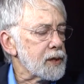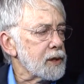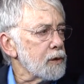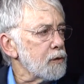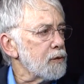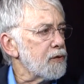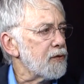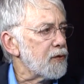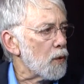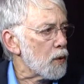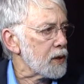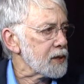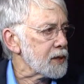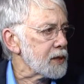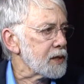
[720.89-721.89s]
to
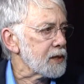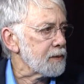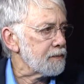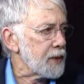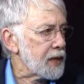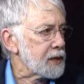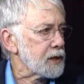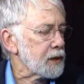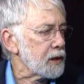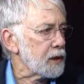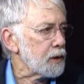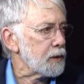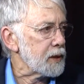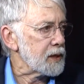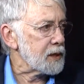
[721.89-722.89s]
force
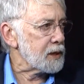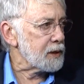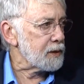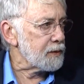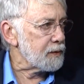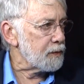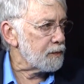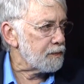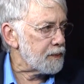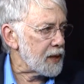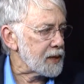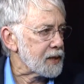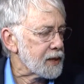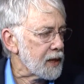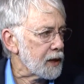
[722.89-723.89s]
Mexico as
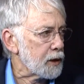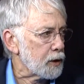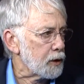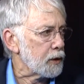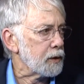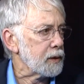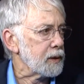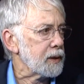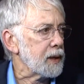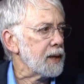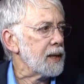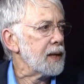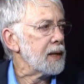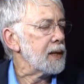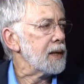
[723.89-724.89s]
best they could
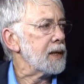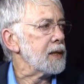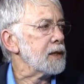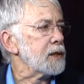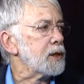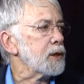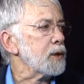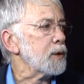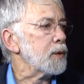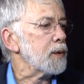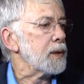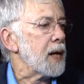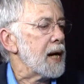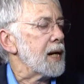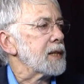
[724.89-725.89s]
into
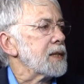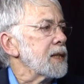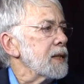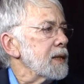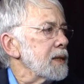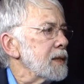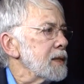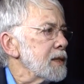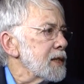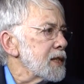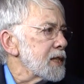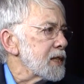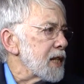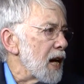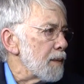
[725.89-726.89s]
acting in
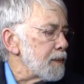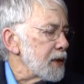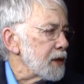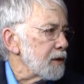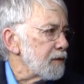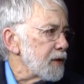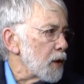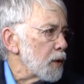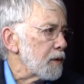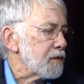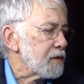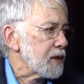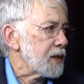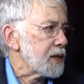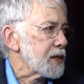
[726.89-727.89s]
stopping the flow of
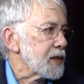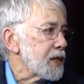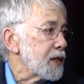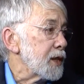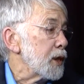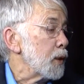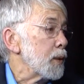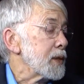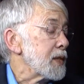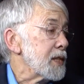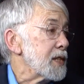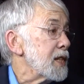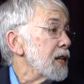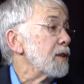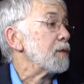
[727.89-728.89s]
drugs that the U.S.
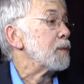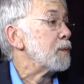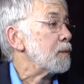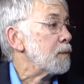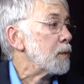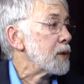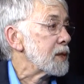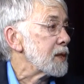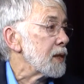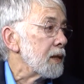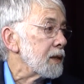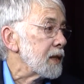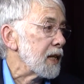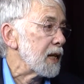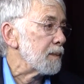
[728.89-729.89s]
itself was
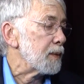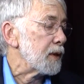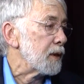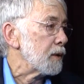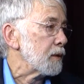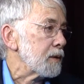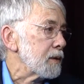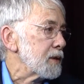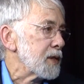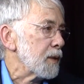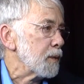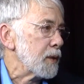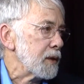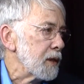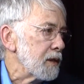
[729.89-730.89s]
unable or
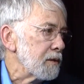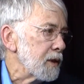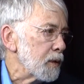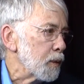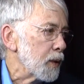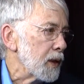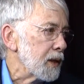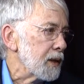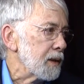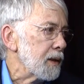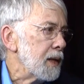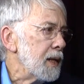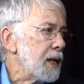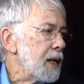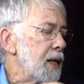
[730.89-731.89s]
somewhere or another unwilling
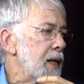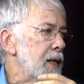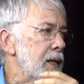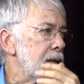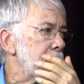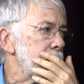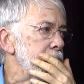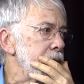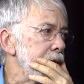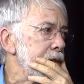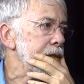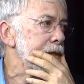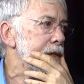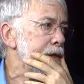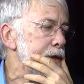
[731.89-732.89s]

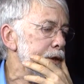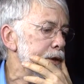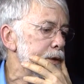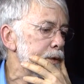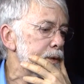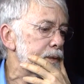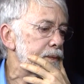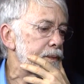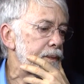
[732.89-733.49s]
to do.